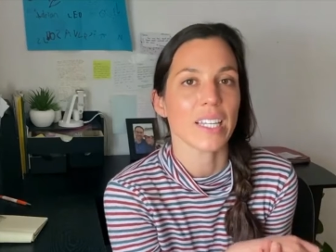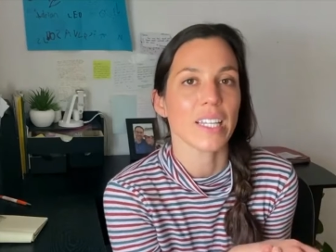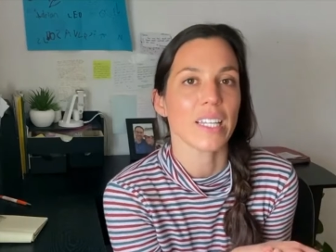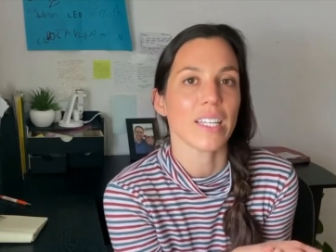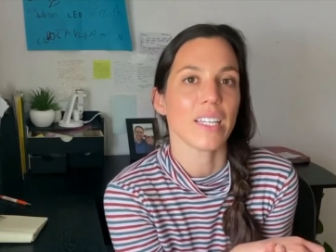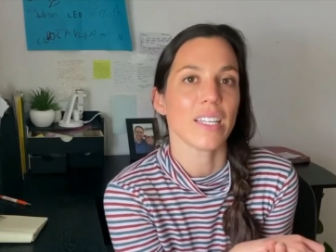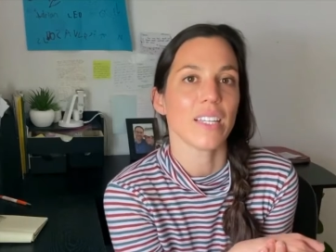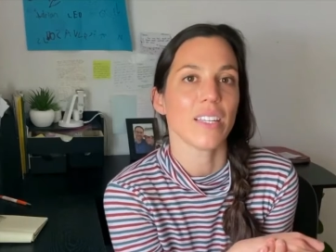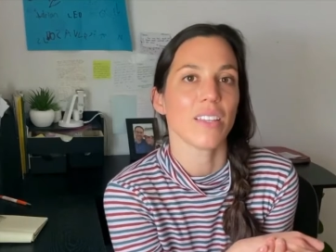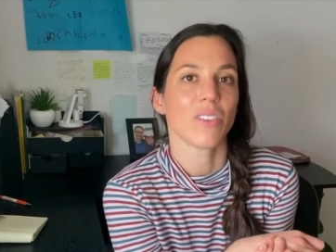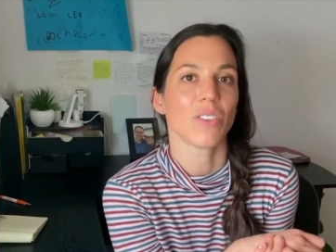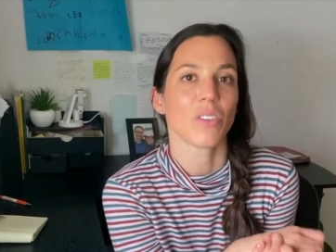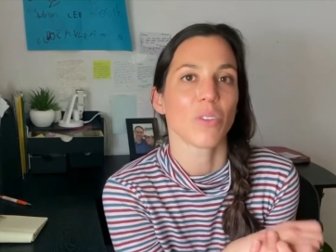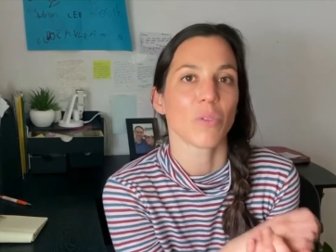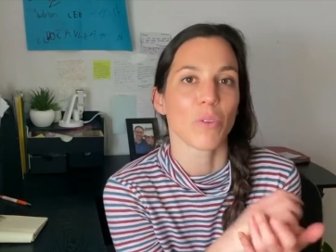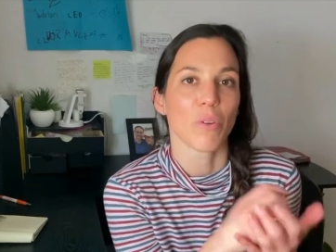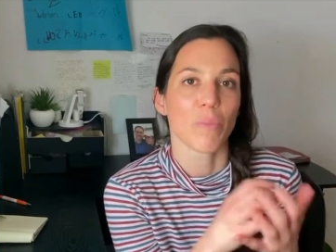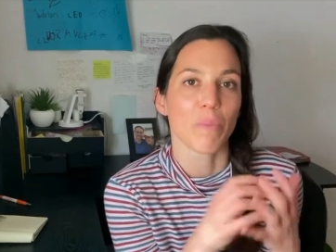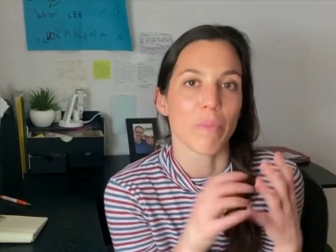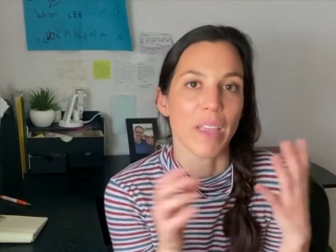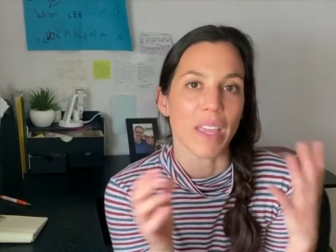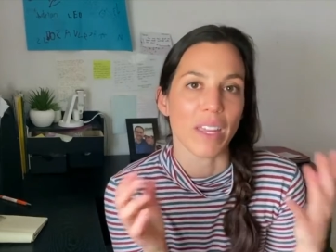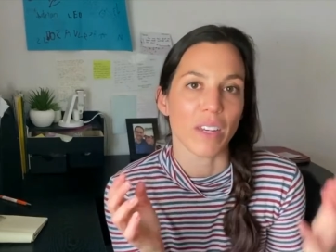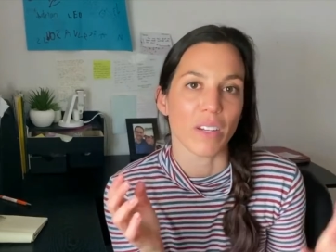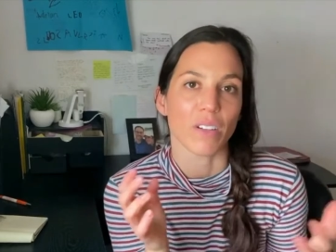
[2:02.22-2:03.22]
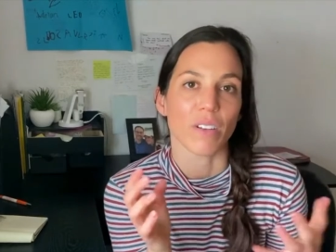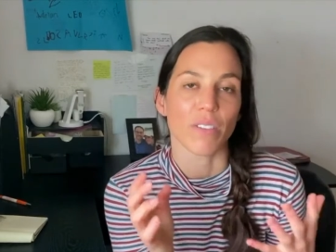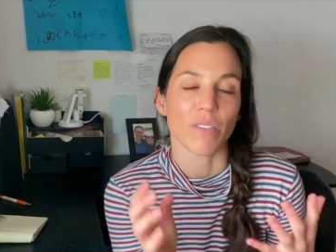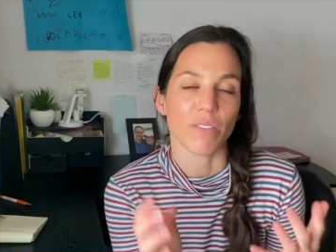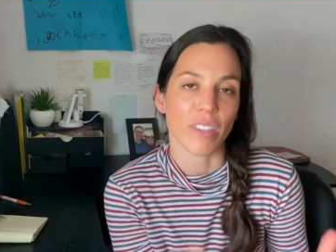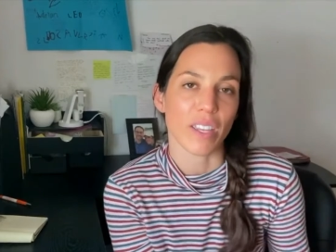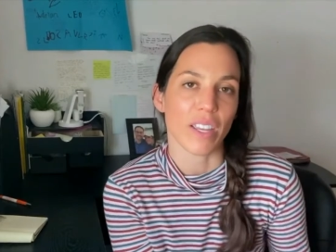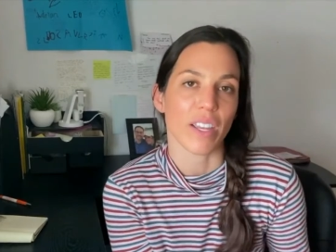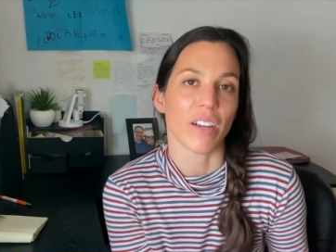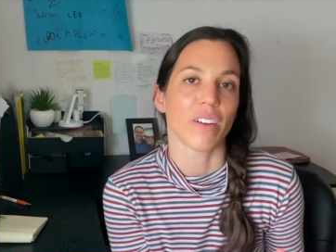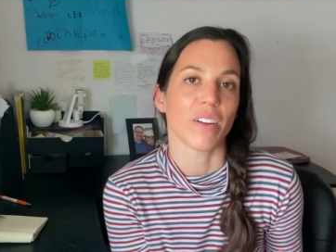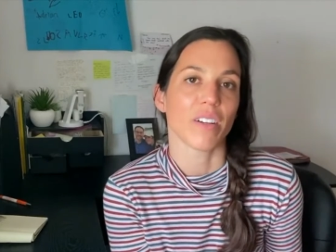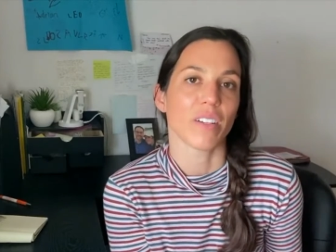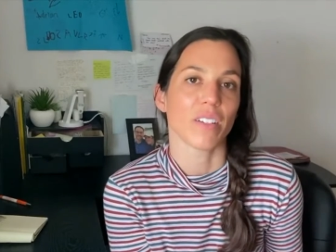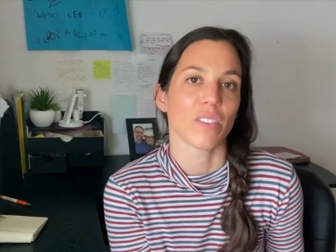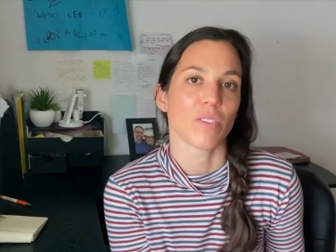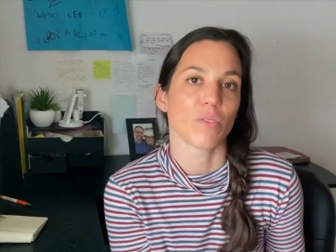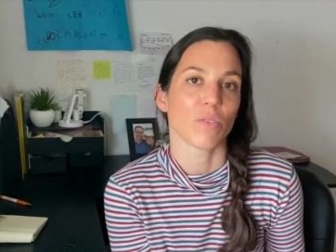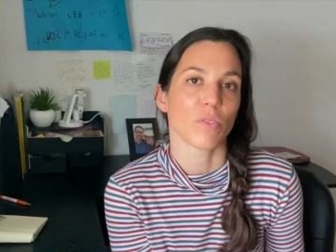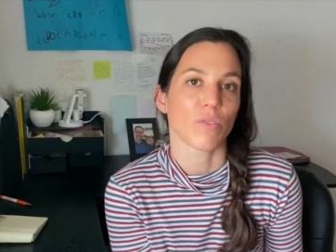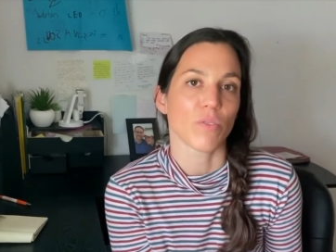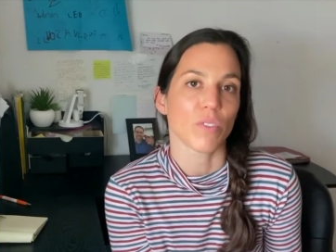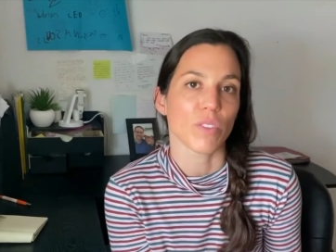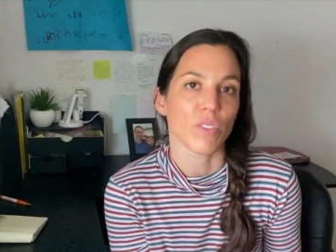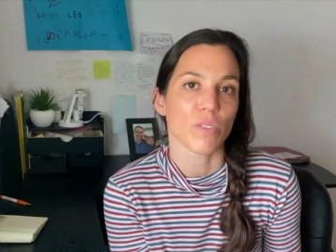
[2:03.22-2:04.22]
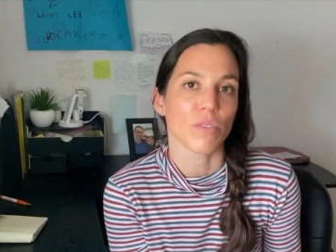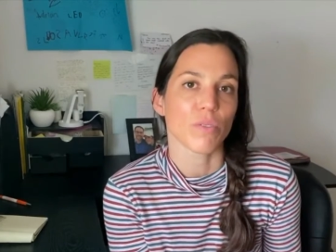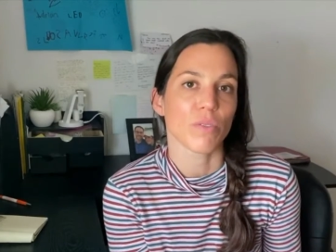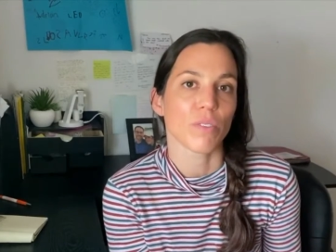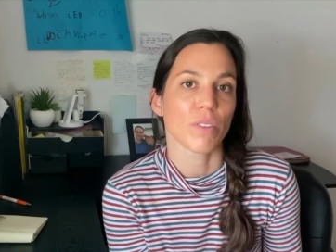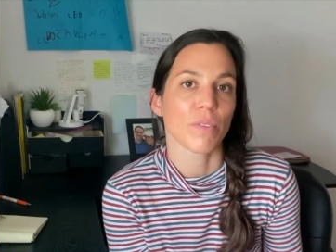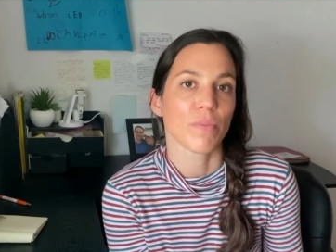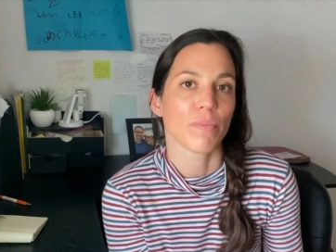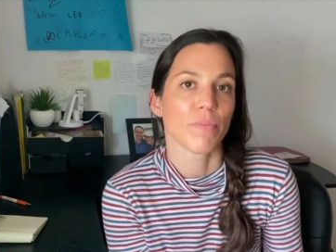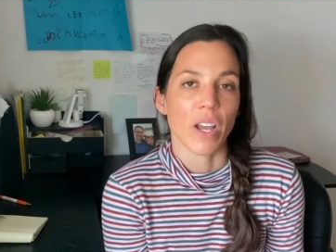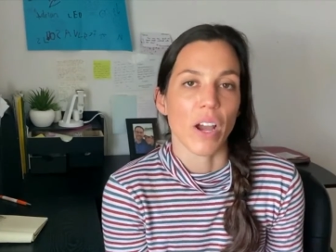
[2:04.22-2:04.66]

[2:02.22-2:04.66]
in the remainder of the areas reviewed.